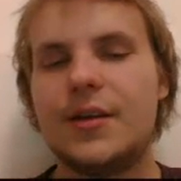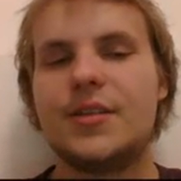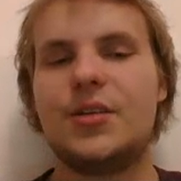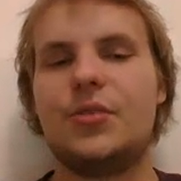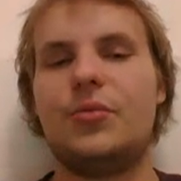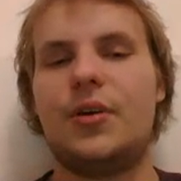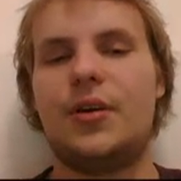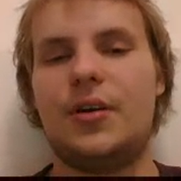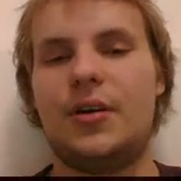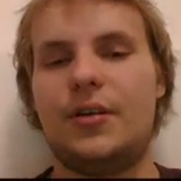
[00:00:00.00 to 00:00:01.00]
So
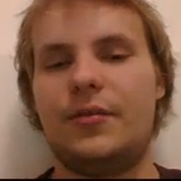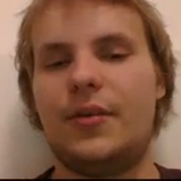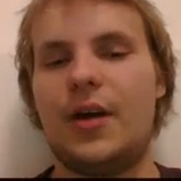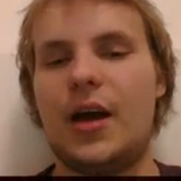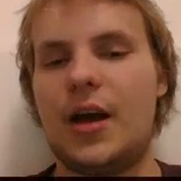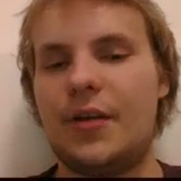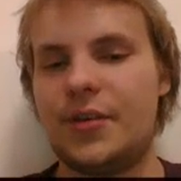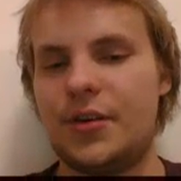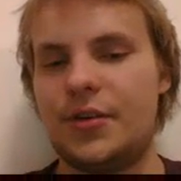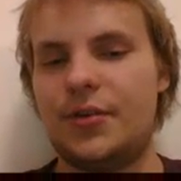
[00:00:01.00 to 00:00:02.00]

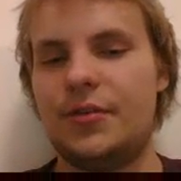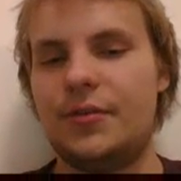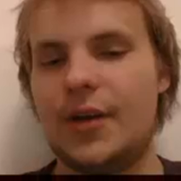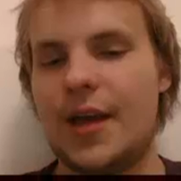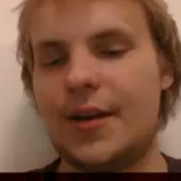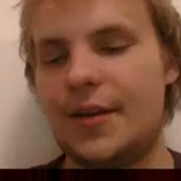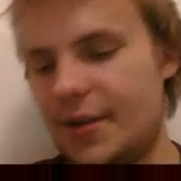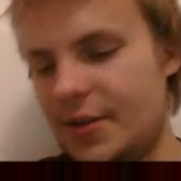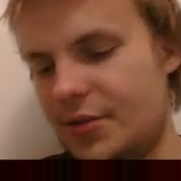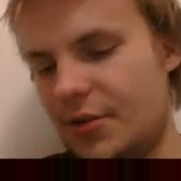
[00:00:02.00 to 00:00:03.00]
after adding
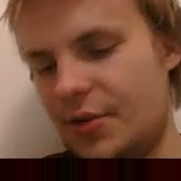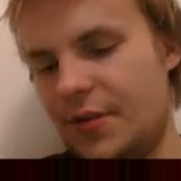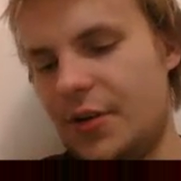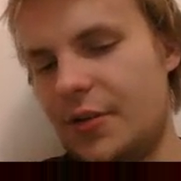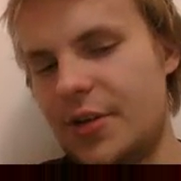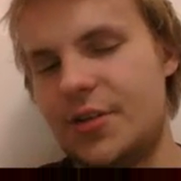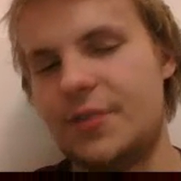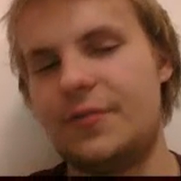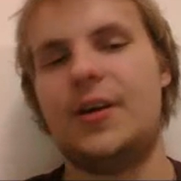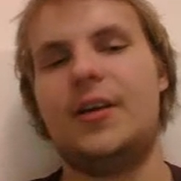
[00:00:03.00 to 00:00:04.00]
this to your
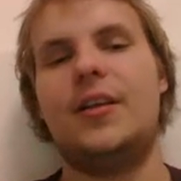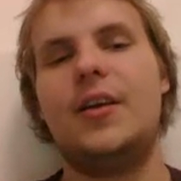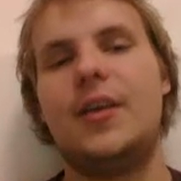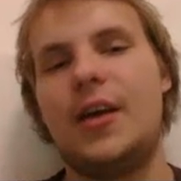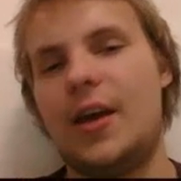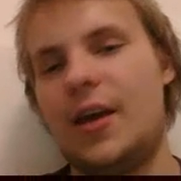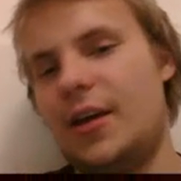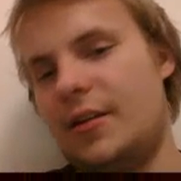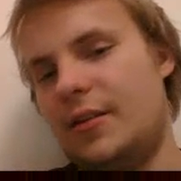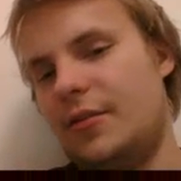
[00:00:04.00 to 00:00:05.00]
configuration file
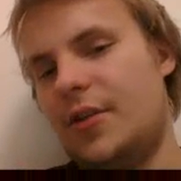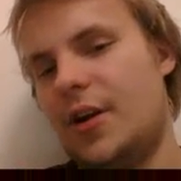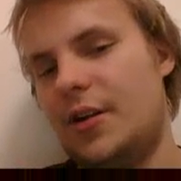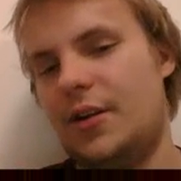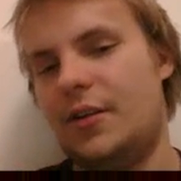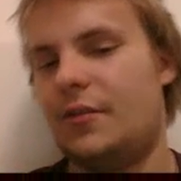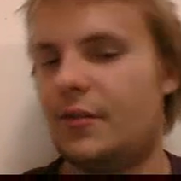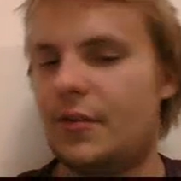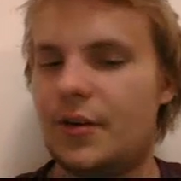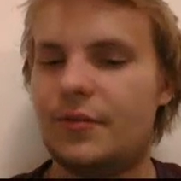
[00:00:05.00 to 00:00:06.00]
and running
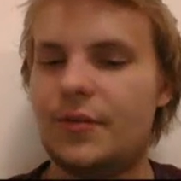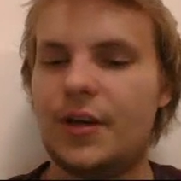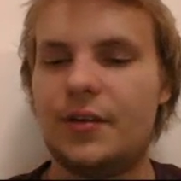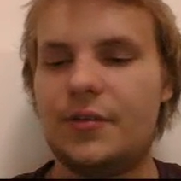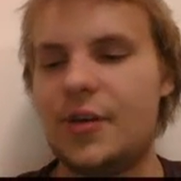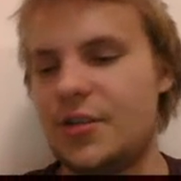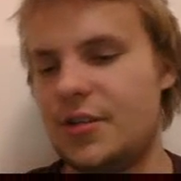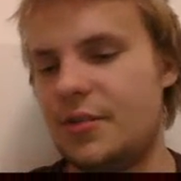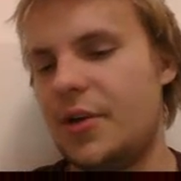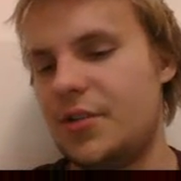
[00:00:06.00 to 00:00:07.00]
like
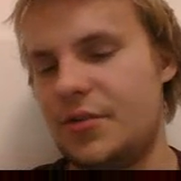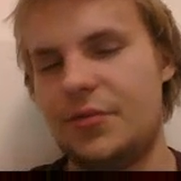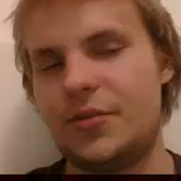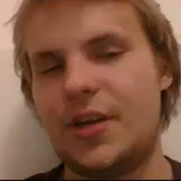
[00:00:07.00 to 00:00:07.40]
refreshing the page a few